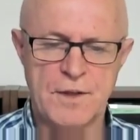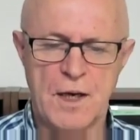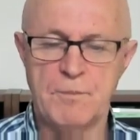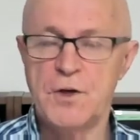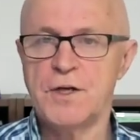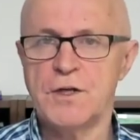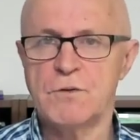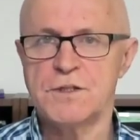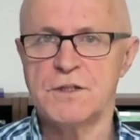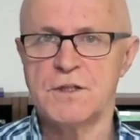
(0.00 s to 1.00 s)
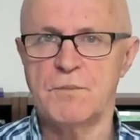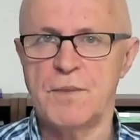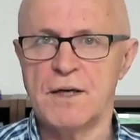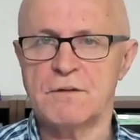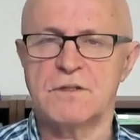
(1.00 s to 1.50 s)
a burning question
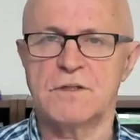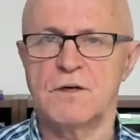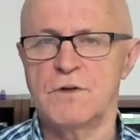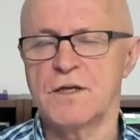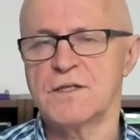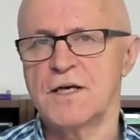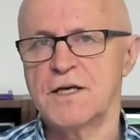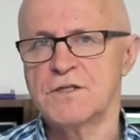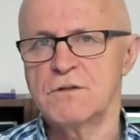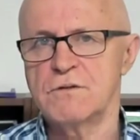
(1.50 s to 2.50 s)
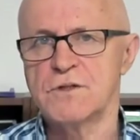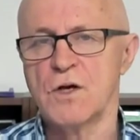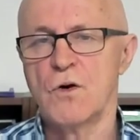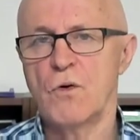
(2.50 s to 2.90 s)
about real estate issues